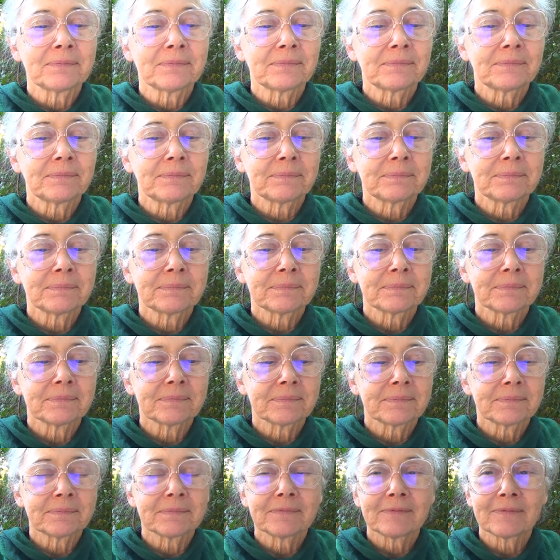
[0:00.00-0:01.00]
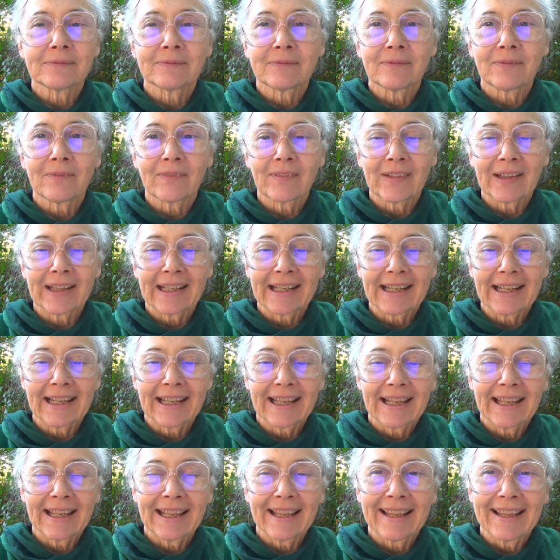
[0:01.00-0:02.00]

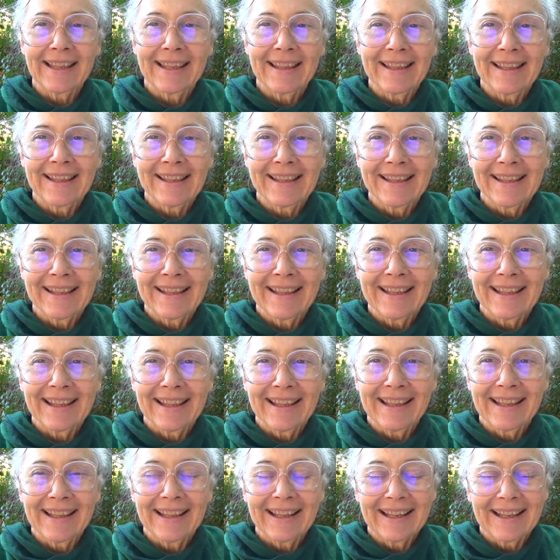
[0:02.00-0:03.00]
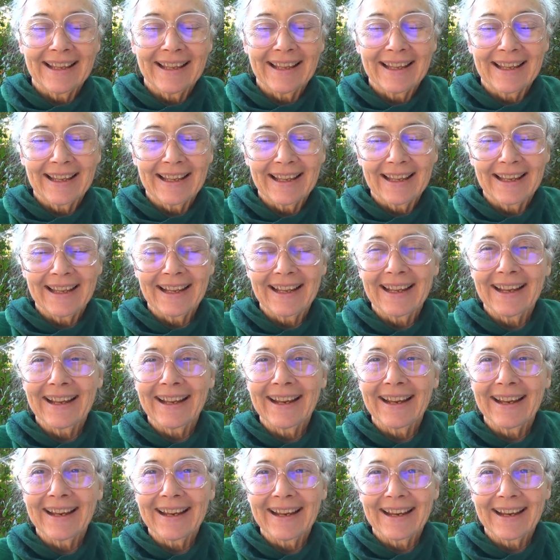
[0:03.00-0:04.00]

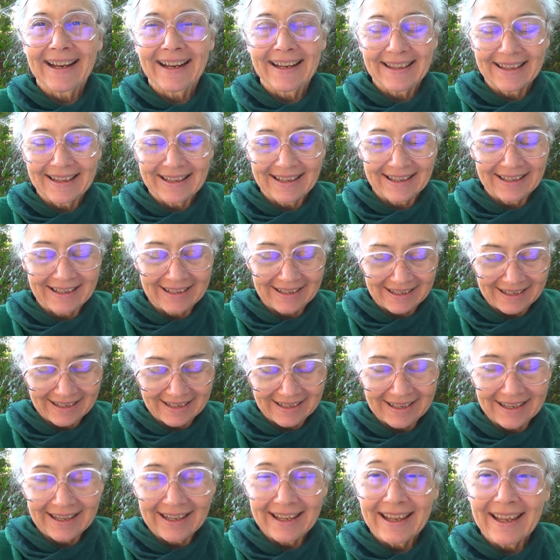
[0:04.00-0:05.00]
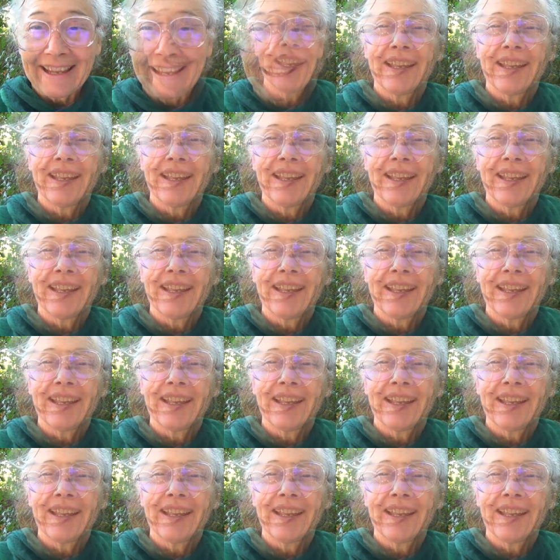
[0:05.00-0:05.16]
[no speech]